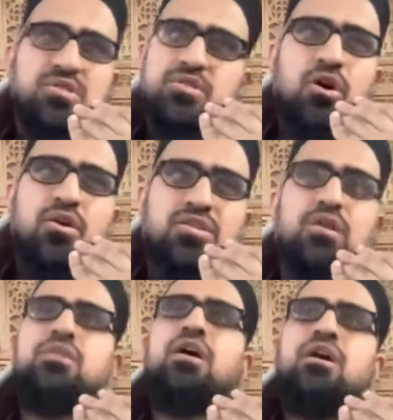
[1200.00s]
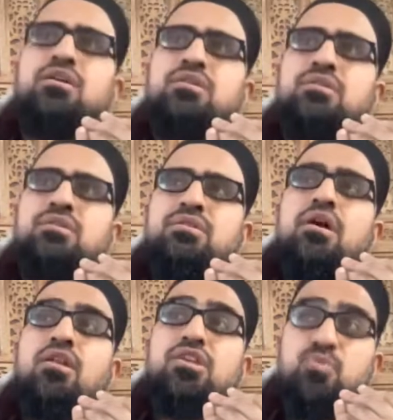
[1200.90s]
it's not, it's Allah.
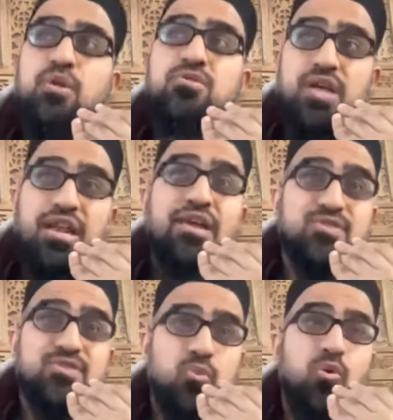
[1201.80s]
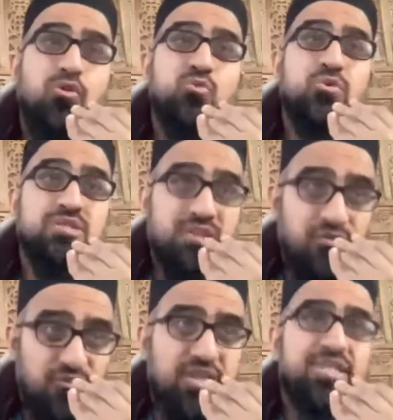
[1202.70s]
Allah subhanahu wa ta'ala is the one who is
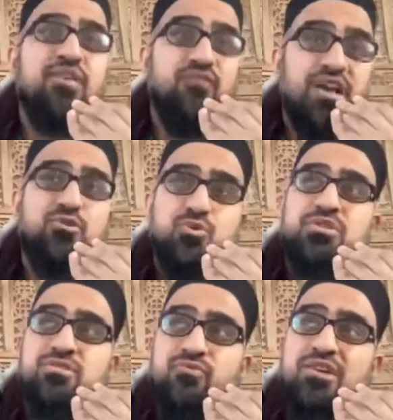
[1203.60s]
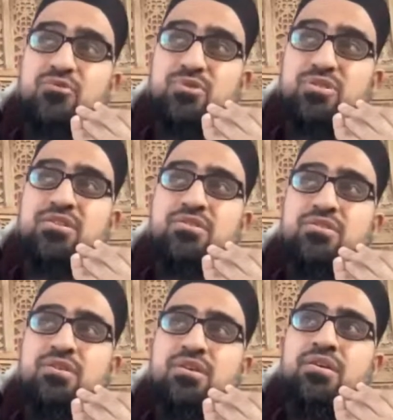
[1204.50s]
defeating and vanquishing
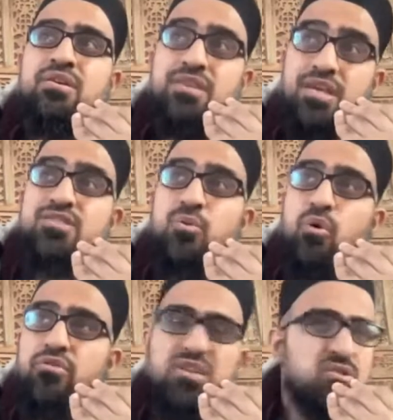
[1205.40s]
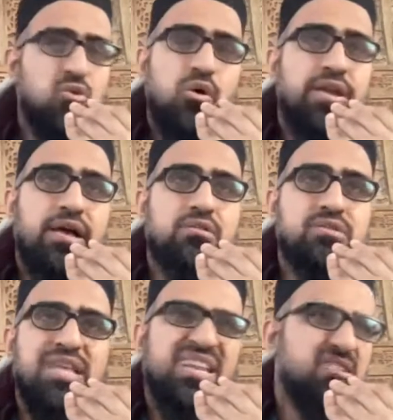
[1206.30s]
you. He is the one, there's no one
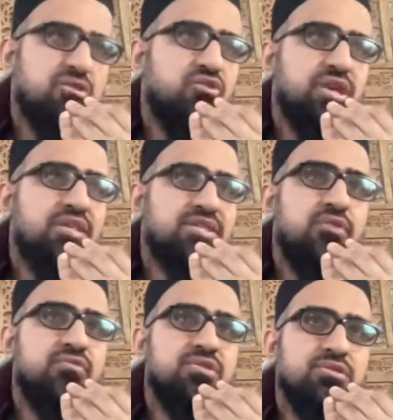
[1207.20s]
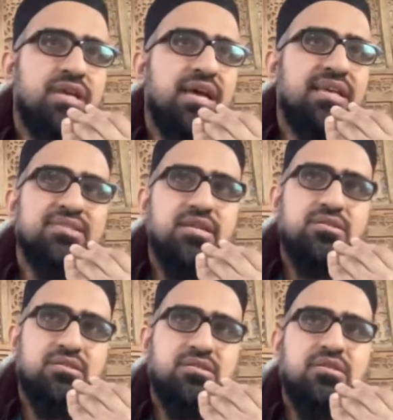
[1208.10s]
else. There is nothing else that
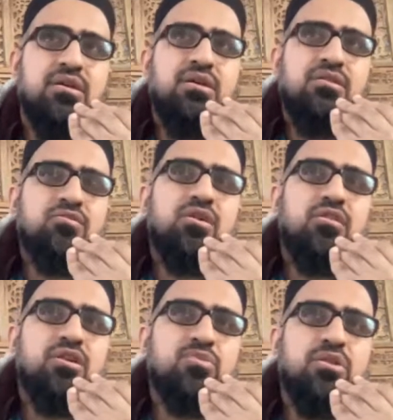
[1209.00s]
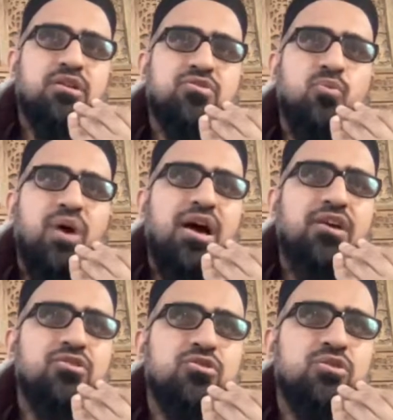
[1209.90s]
exists other than Allah subhanahu wa ta'ala. So
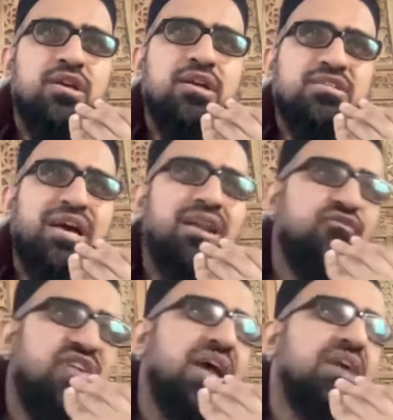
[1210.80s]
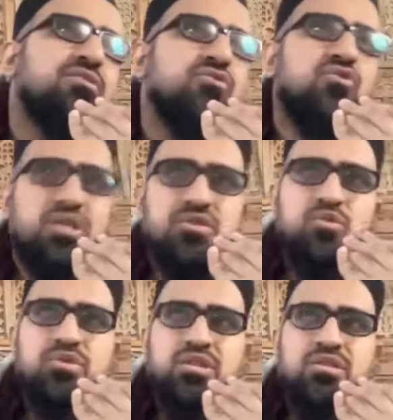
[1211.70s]
why are you trying to find other
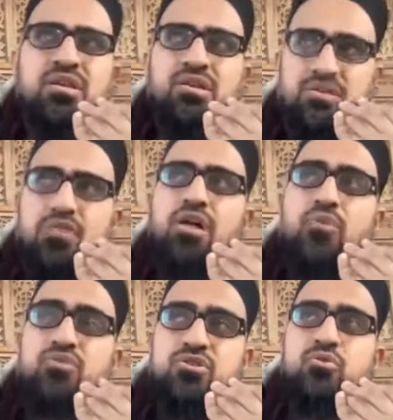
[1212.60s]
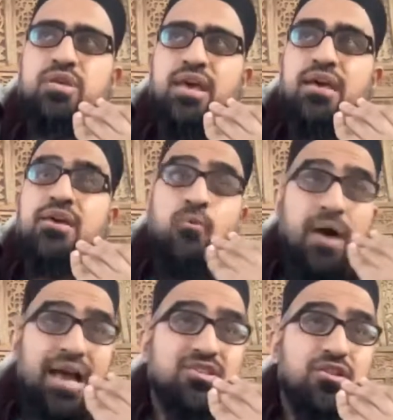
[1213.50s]
excuses? It's Allah who's doing it.
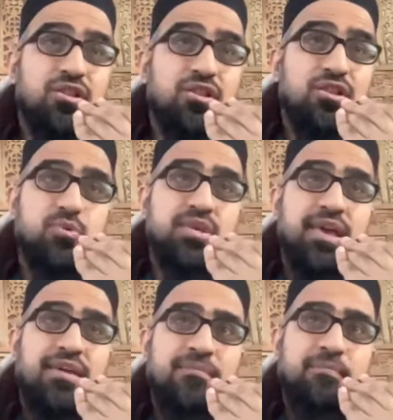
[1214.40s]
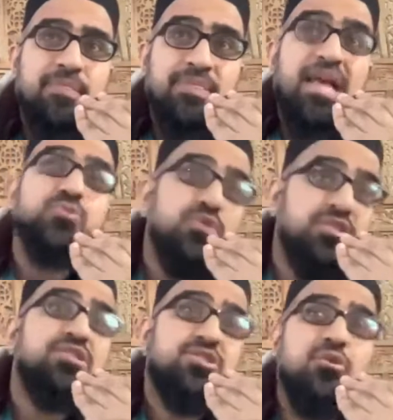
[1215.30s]
Why is Allah doing it? That's what you
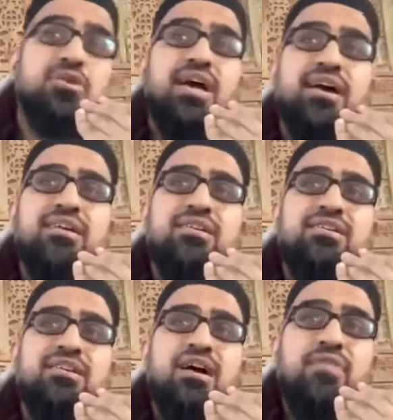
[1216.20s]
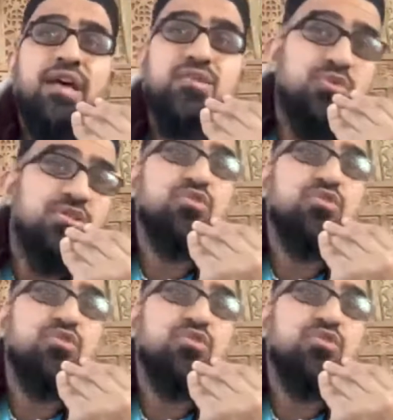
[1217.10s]
need to look at. And that's when you need